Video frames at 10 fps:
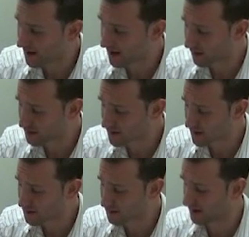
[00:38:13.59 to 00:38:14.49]
And
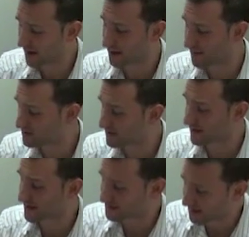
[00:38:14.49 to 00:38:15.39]
also, like I
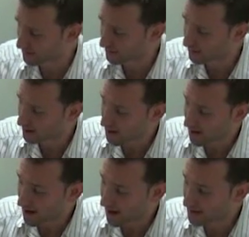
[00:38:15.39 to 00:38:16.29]
mentioned in the example,
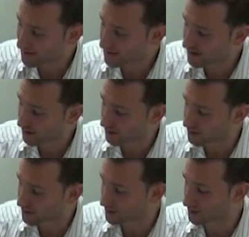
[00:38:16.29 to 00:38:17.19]
any
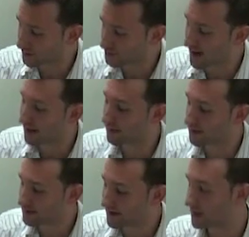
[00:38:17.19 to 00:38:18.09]
vehicle you
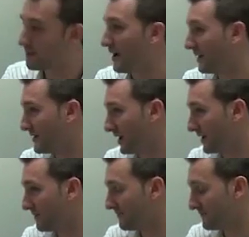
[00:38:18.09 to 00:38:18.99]
travel in that you pay a
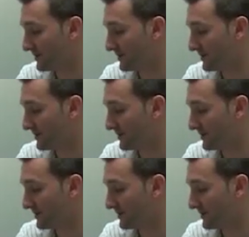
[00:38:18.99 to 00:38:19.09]
ticket.